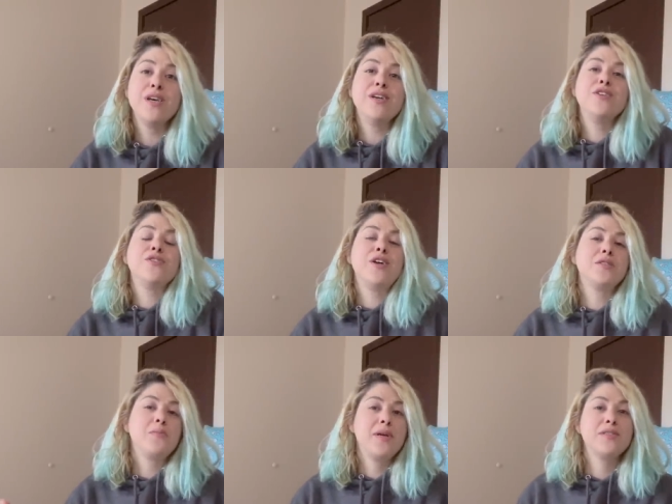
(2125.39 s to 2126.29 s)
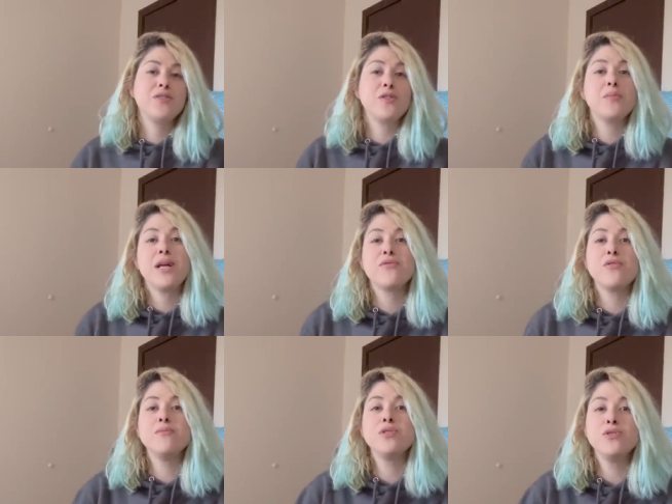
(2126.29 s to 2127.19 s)
you're not dependent on a
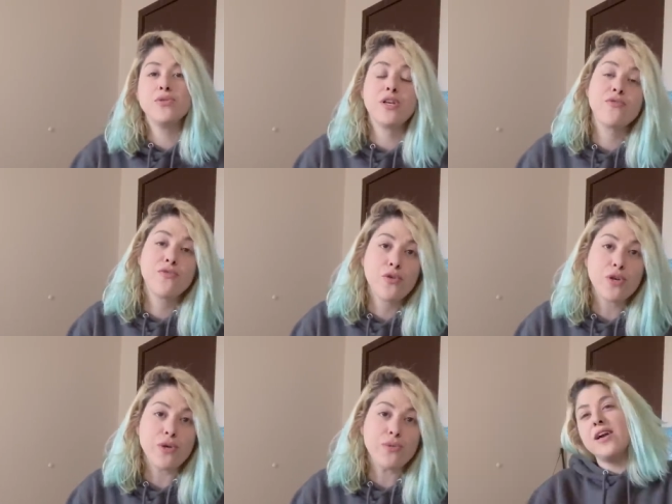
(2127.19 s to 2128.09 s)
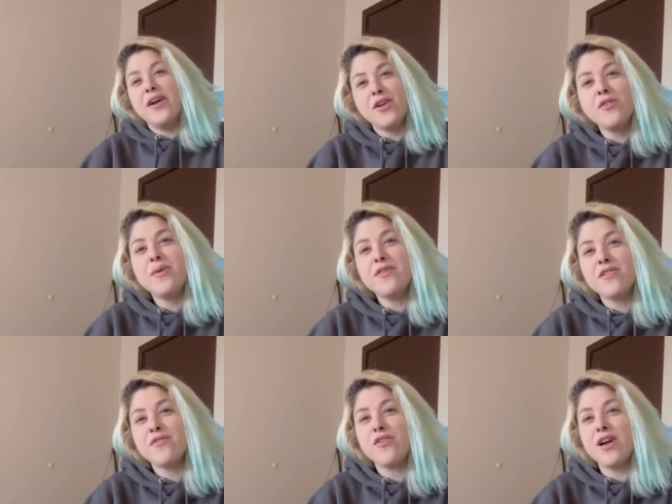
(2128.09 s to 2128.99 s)
platform to do that for you. Another
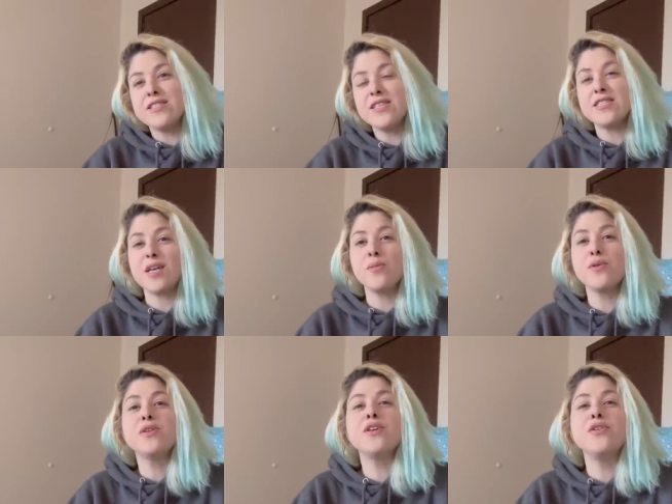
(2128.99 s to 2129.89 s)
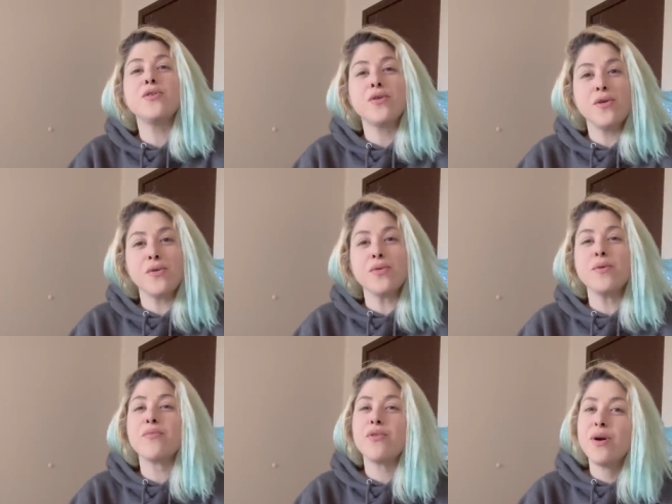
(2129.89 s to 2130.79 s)
benefit for Etsy is uploading your own
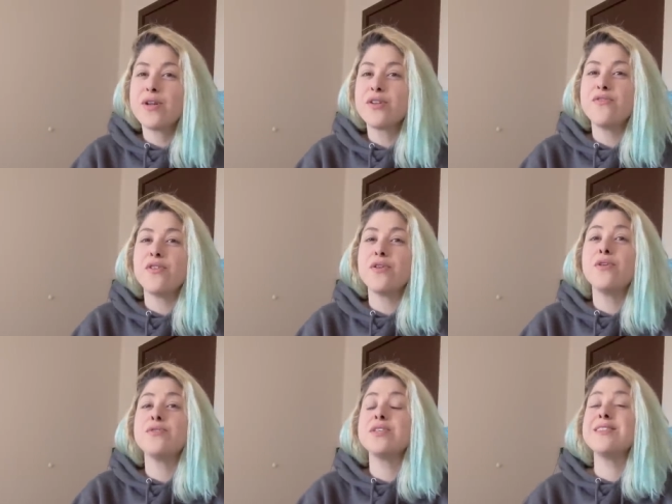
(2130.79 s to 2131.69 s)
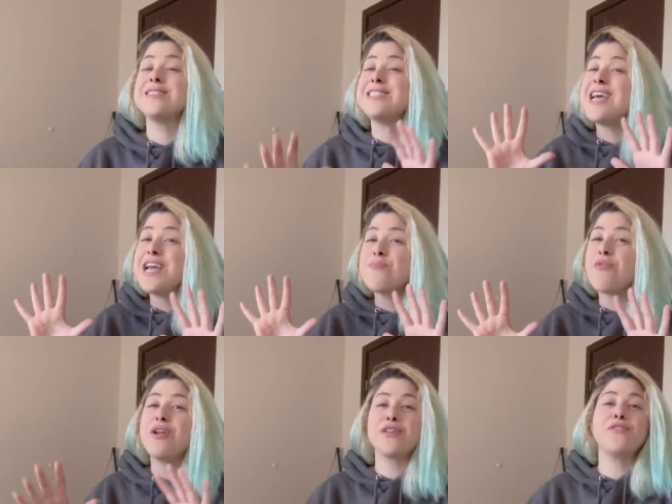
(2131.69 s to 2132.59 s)
product photos, ten
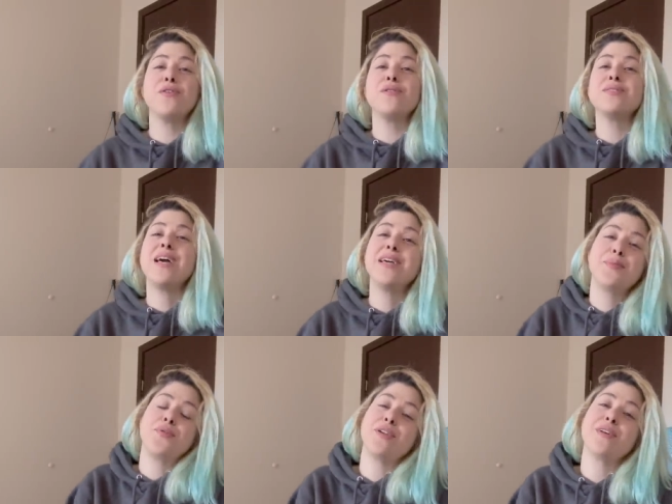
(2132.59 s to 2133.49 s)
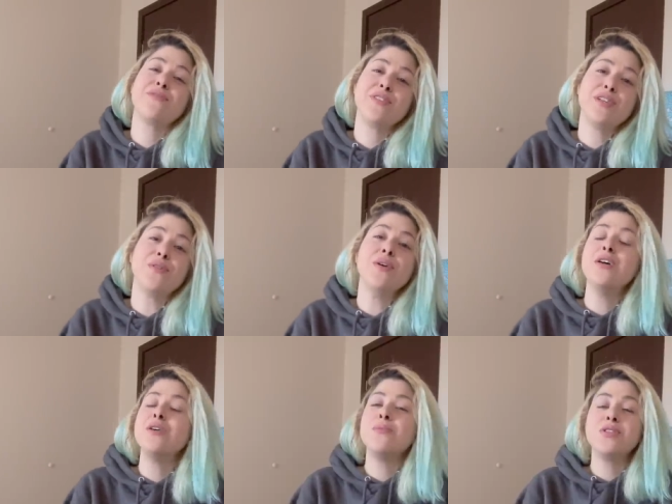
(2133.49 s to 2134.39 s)
product photos and a product video,
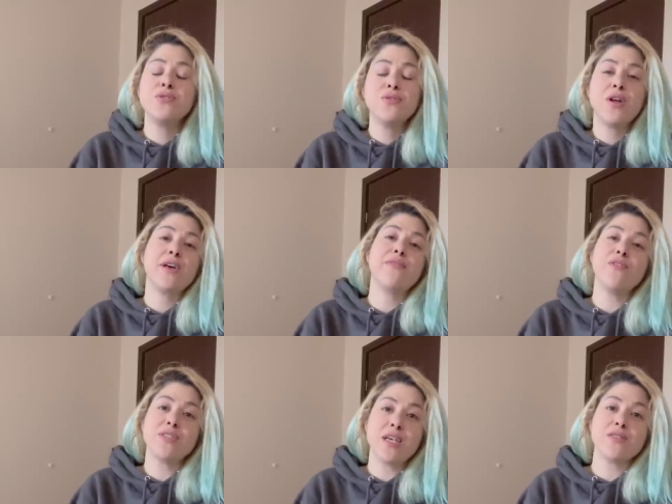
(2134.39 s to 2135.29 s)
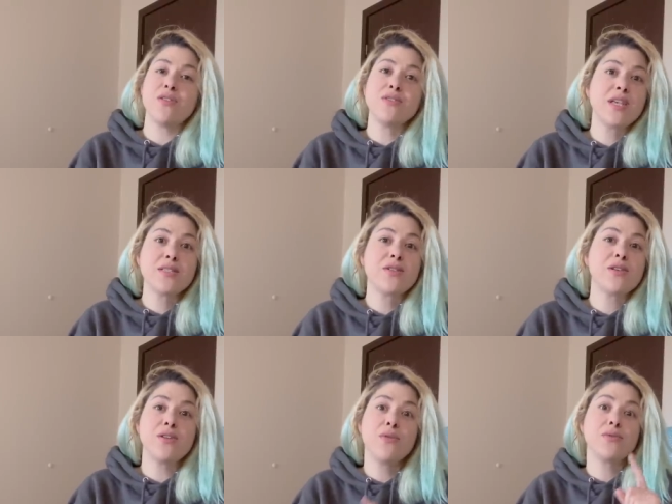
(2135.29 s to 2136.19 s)
which you do not have on Zazzle. On Zazzle, you
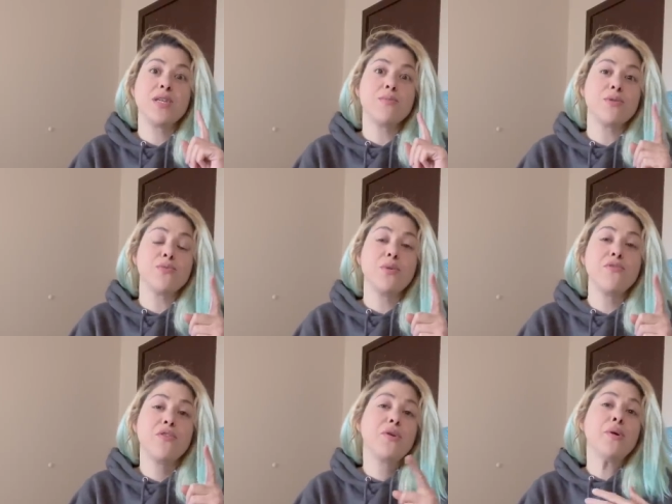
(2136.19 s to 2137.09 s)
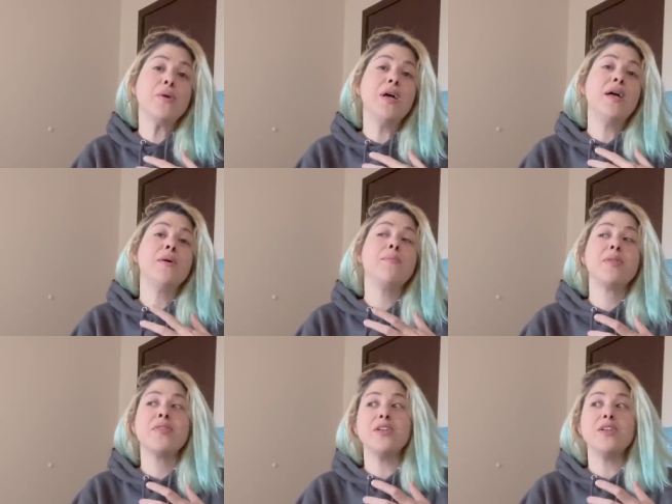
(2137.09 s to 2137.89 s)
can only upload one photo, but they